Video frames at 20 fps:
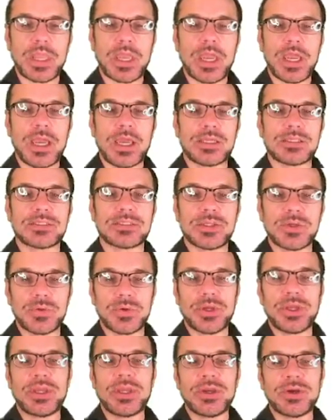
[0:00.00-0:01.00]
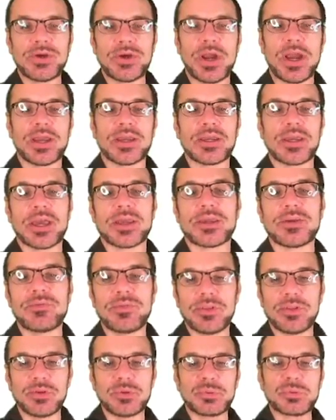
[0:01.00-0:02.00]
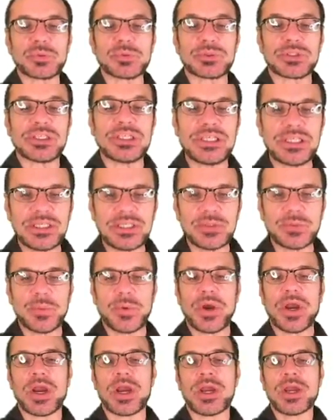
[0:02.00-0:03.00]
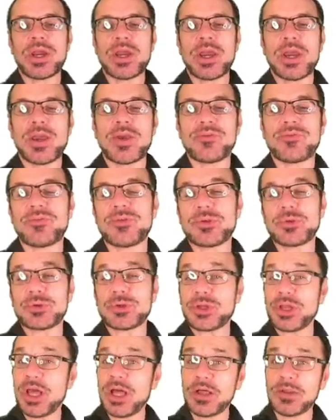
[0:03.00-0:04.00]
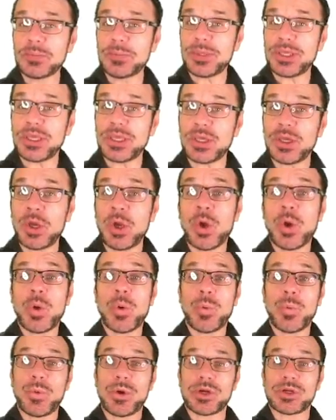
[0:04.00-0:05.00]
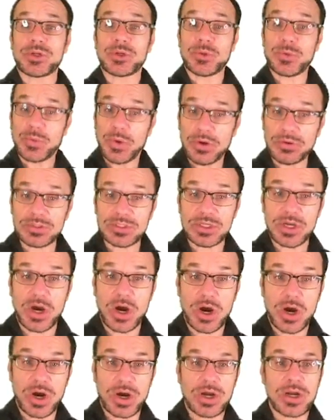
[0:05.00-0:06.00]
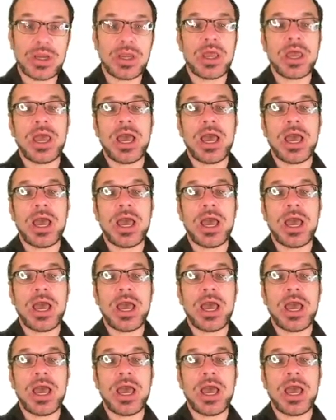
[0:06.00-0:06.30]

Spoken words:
And so here I give a little routine where if you tell me where the quotes are,